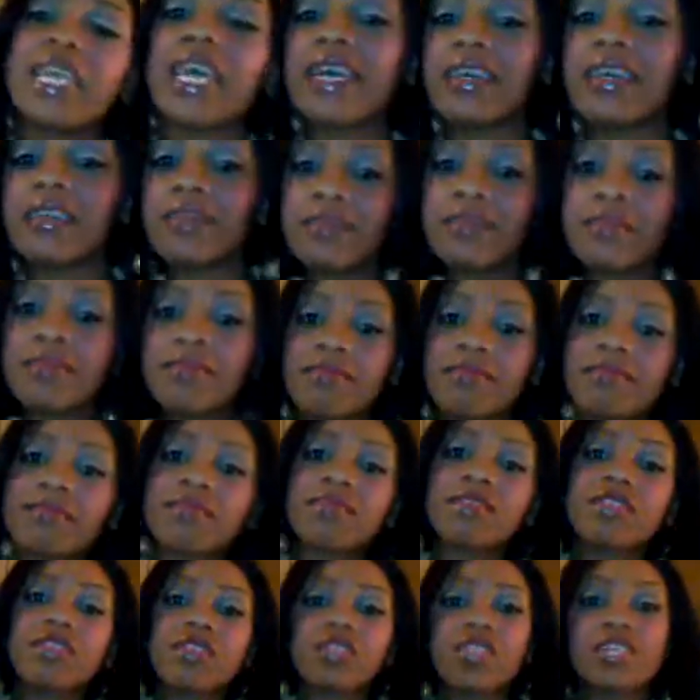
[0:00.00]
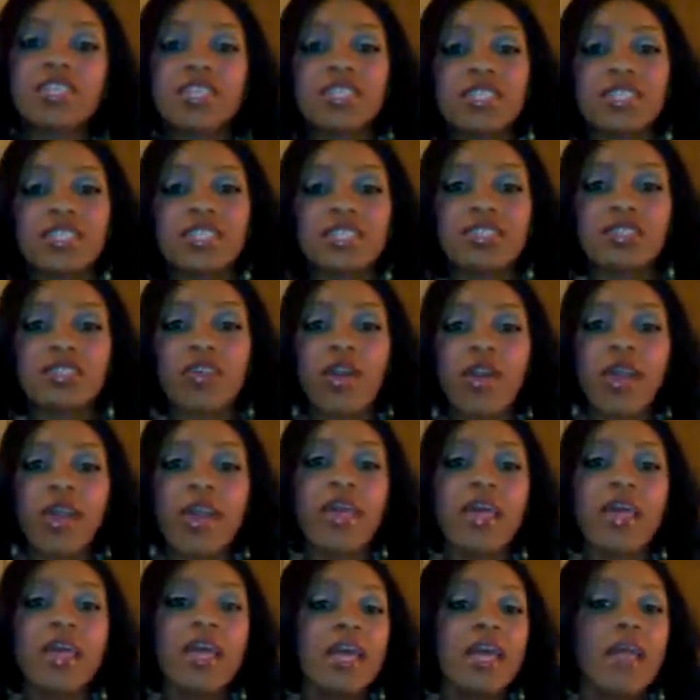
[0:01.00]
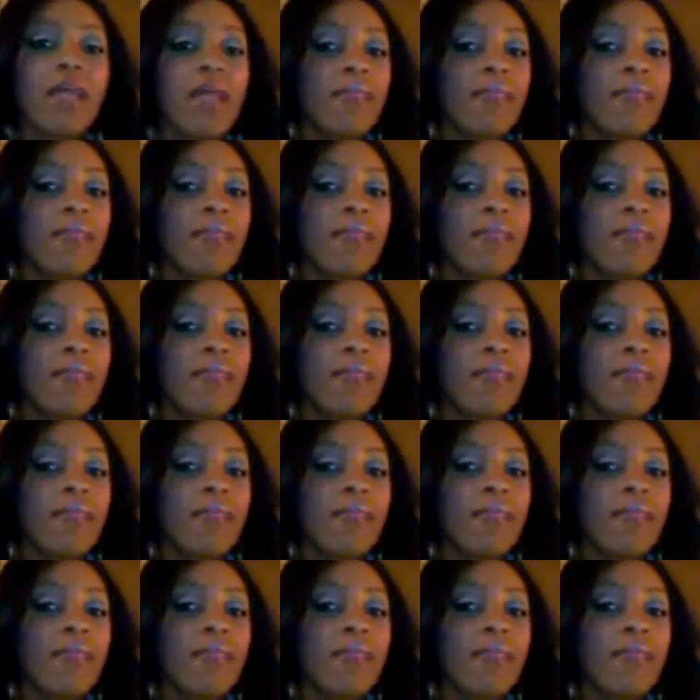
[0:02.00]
Yeah. So let's just get started.